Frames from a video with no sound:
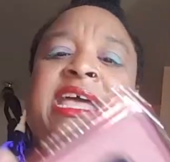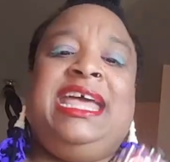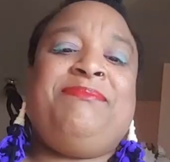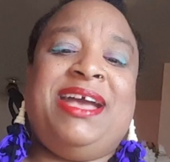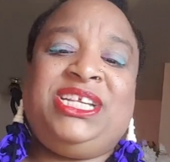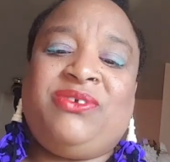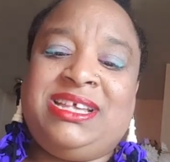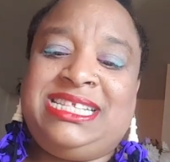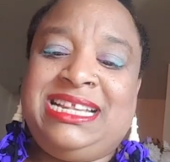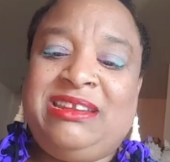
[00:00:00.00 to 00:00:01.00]
in my
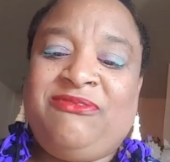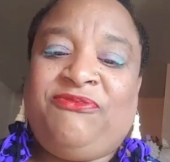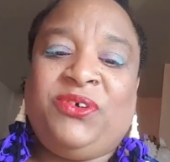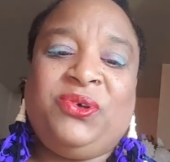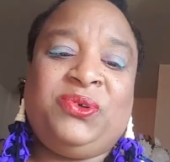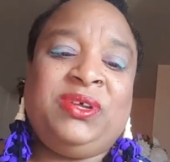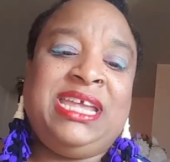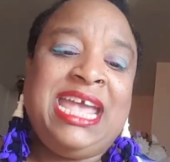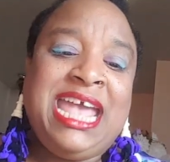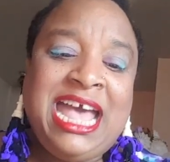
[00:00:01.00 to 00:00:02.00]
trusty little
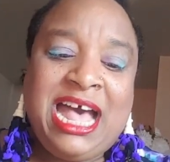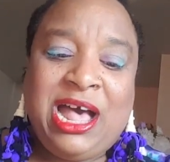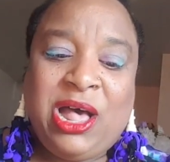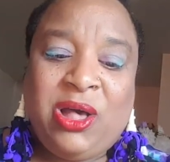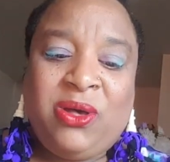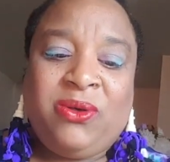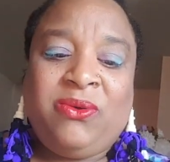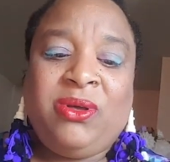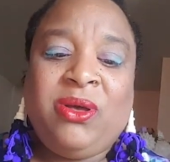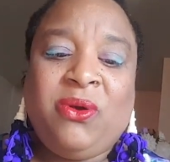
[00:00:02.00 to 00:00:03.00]
phone
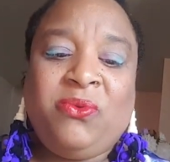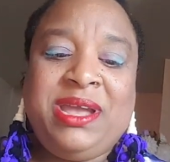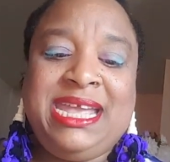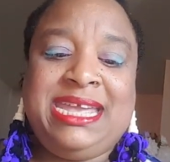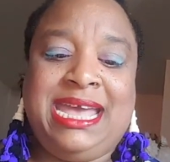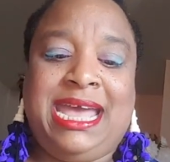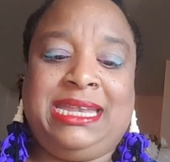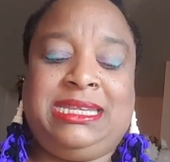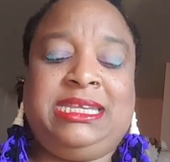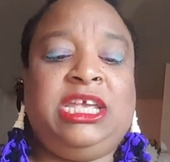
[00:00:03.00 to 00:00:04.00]
how we
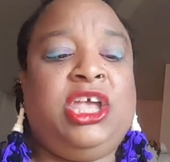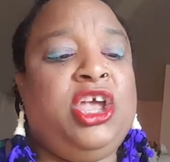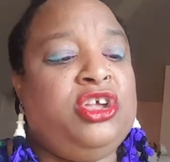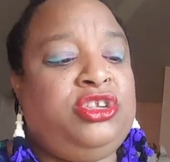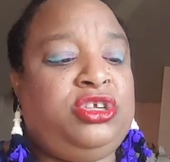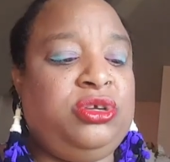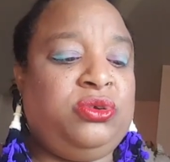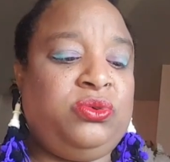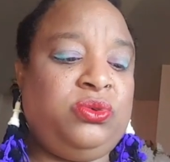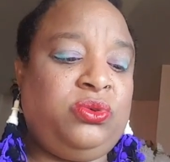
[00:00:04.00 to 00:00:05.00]
get
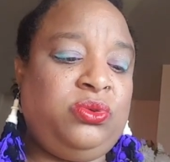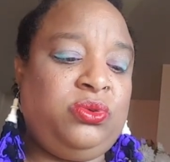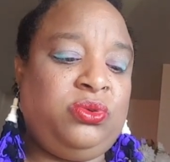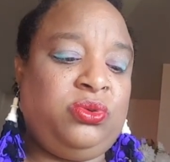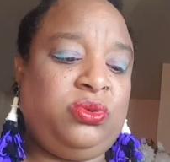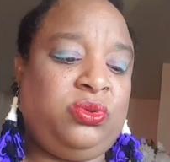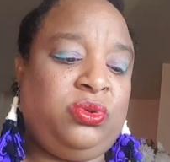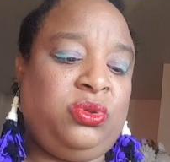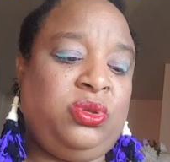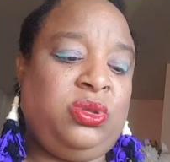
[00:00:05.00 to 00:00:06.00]
to
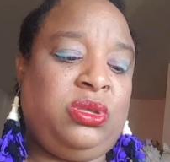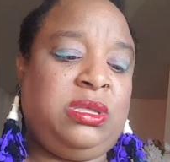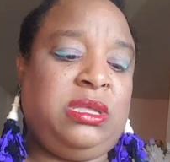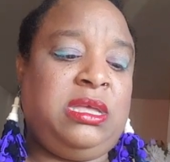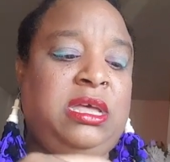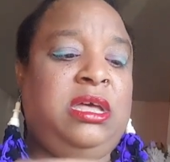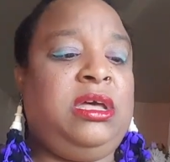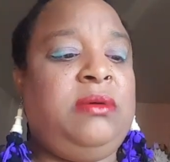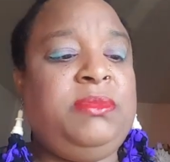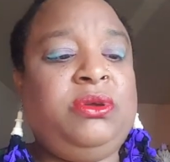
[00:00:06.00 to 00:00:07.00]

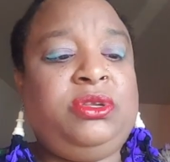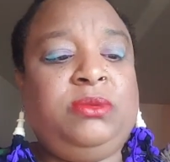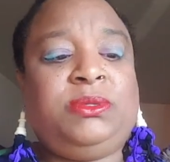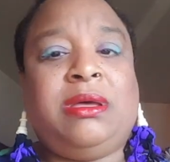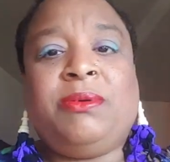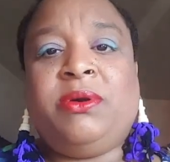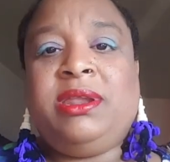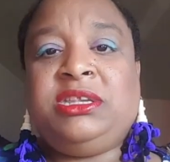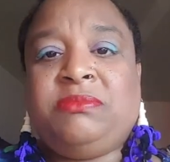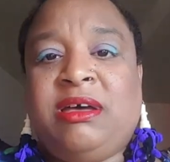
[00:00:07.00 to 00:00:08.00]
YouTube. So I'm
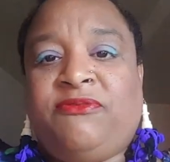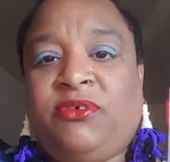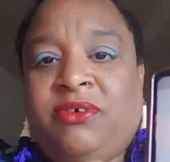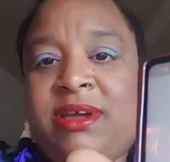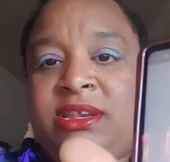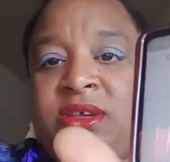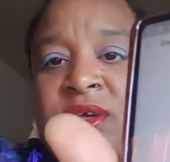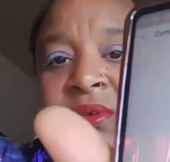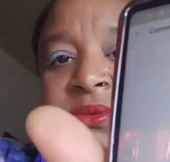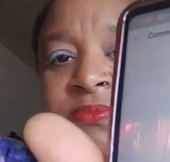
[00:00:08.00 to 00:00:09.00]
going into my phone right
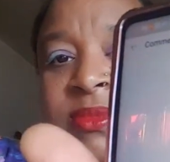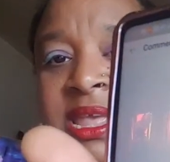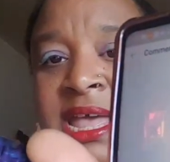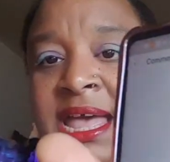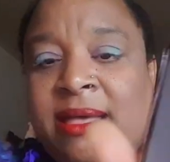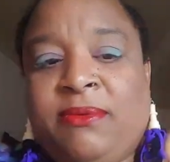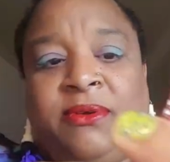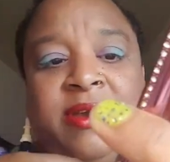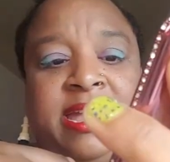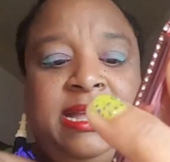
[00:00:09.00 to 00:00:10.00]
now.
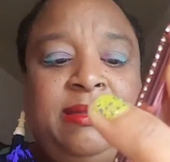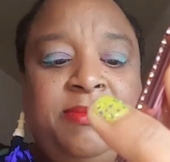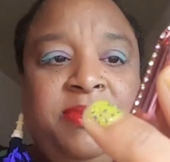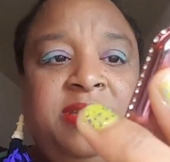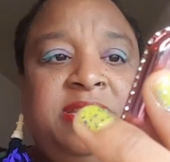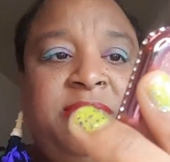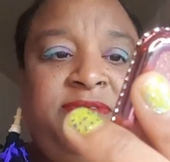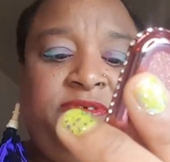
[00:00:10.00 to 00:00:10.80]
Right, I'm going into my